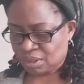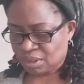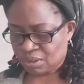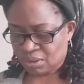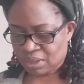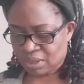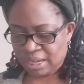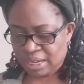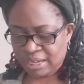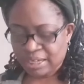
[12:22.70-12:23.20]

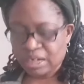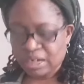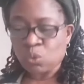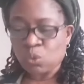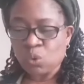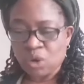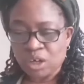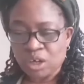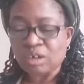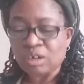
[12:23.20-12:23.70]
Okay, the
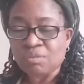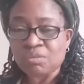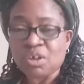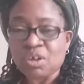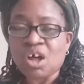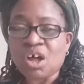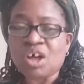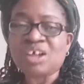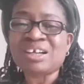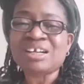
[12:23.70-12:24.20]
word of
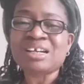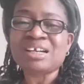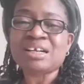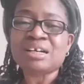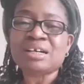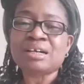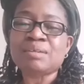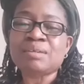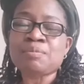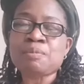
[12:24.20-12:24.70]
God
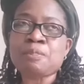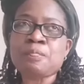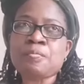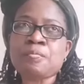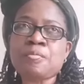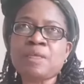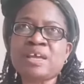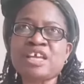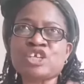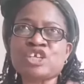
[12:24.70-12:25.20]

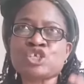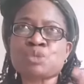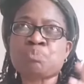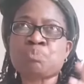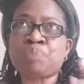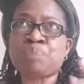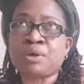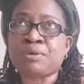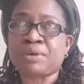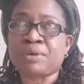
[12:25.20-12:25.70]
is
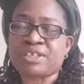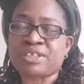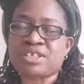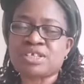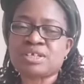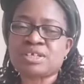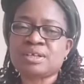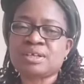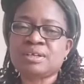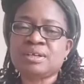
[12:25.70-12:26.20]

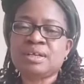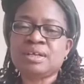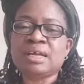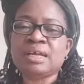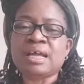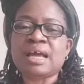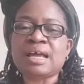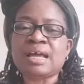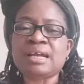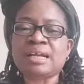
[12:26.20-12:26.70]
spirit,
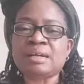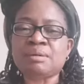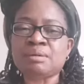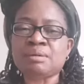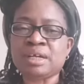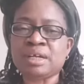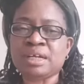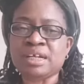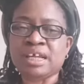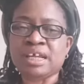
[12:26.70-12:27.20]
and
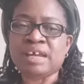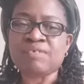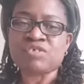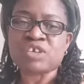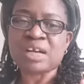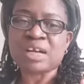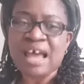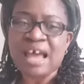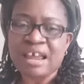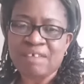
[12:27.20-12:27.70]
it
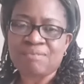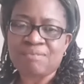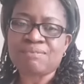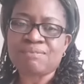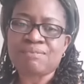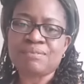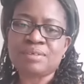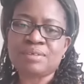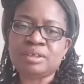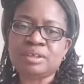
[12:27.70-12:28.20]
gives
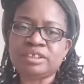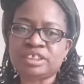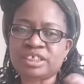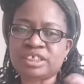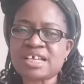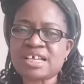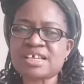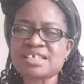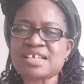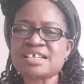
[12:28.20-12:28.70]
life.
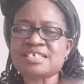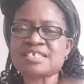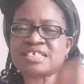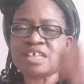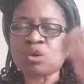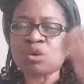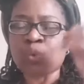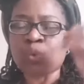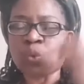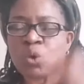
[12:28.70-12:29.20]
Jesus says,
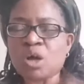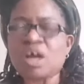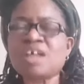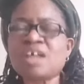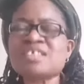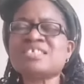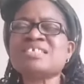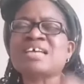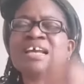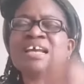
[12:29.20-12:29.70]
the
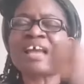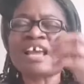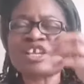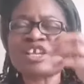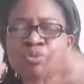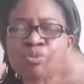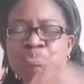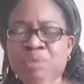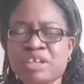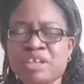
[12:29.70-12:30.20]
words that I
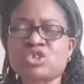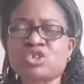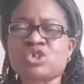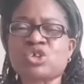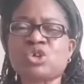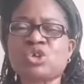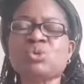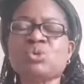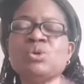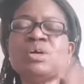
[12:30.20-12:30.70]
speak to
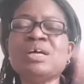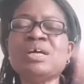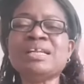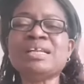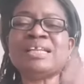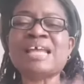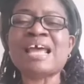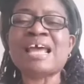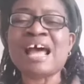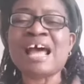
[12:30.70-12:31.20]
you,
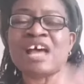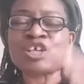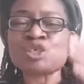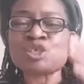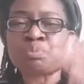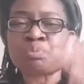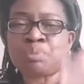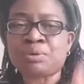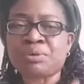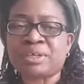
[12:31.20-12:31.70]
they are
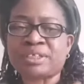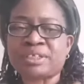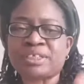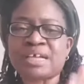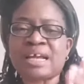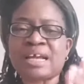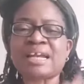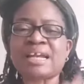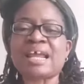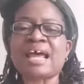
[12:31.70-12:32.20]
spirit
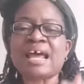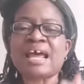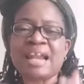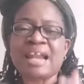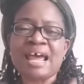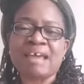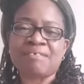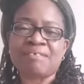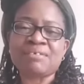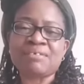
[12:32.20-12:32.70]
and they are
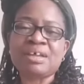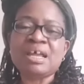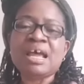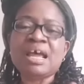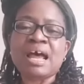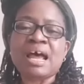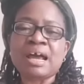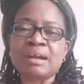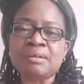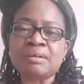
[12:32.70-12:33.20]
life.
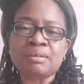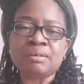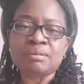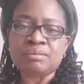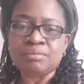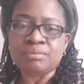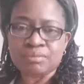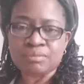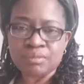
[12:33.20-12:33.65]
And